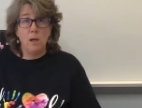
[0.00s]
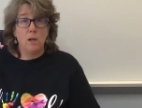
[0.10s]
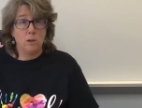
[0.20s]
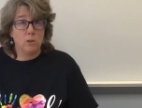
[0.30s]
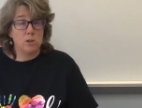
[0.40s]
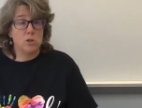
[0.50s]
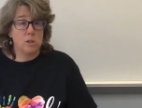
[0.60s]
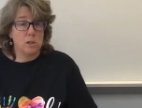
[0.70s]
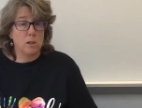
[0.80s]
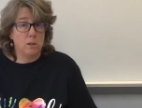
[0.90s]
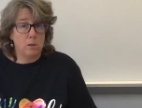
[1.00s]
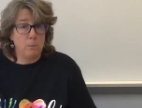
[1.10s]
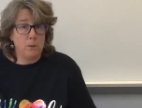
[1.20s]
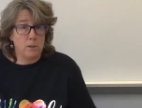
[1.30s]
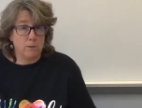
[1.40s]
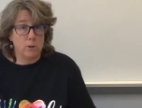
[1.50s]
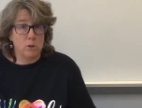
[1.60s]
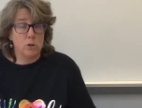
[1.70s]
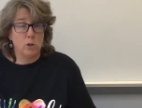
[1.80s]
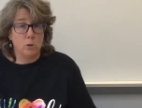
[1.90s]
it looks just a little bit different.
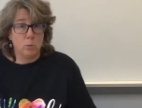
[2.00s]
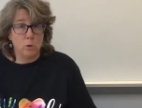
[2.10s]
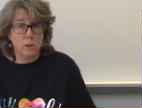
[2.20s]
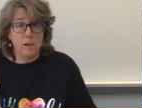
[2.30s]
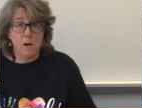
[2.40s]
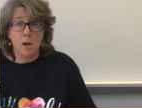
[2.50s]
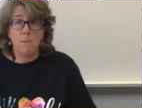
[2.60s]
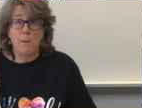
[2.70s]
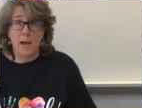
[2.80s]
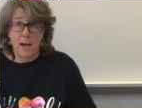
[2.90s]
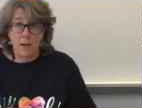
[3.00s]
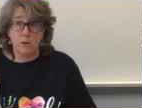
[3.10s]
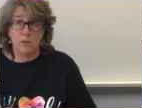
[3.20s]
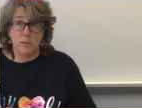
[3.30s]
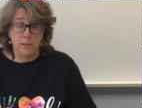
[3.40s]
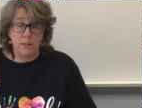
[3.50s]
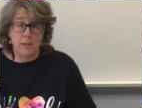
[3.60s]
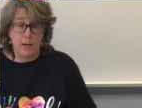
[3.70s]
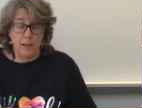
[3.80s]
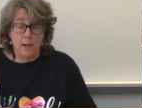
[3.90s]
So you're working on patterns
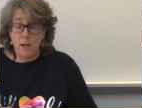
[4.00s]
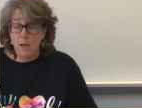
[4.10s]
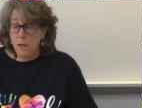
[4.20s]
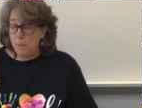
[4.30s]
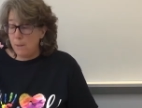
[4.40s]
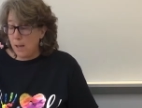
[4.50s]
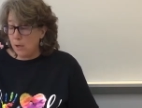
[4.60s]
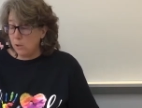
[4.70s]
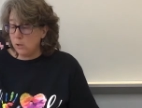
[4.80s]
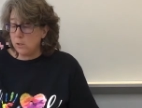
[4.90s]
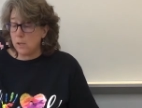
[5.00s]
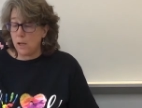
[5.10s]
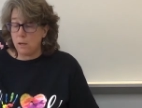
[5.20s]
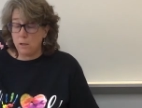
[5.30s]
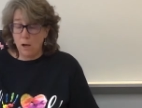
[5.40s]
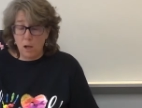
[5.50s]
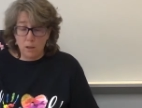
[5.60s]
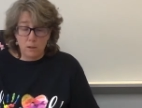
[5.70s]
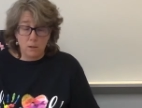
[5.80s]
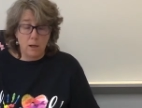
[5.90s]
today. Patterns and
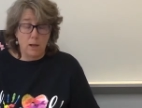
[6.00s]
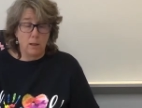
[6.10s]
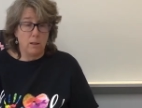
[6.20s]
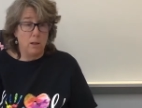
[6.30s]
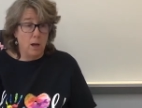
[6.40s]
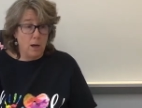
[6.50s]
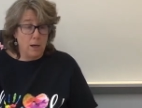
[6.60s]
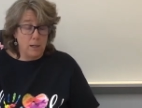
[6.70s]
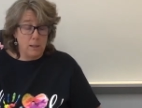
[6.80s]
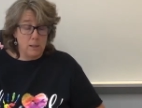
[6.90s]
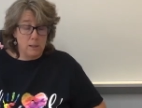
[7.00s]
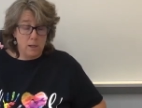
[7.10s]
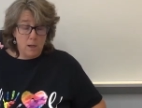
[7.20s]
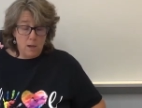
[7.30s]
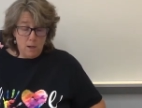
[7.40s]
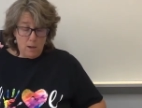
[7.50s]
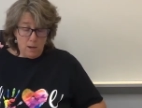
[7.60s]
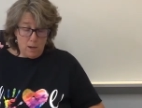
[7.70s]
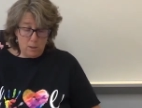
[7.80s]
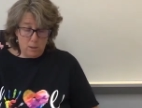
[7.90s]
color and lines.
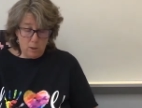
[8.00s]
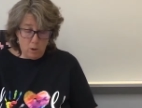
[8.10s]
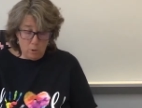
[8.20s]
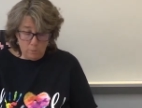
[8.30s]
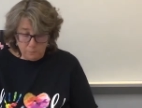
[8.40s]
And so